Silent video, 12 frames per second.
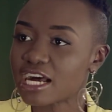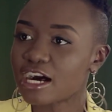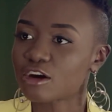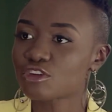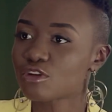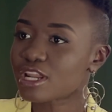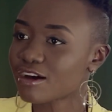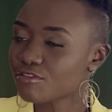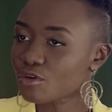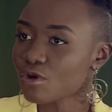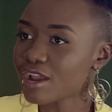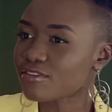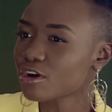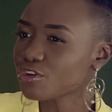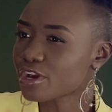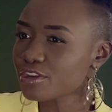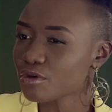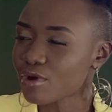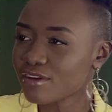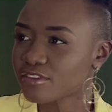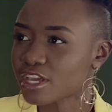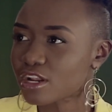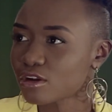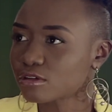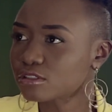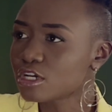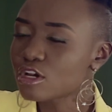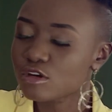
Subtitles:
how you love your wife, how you and your wife get along.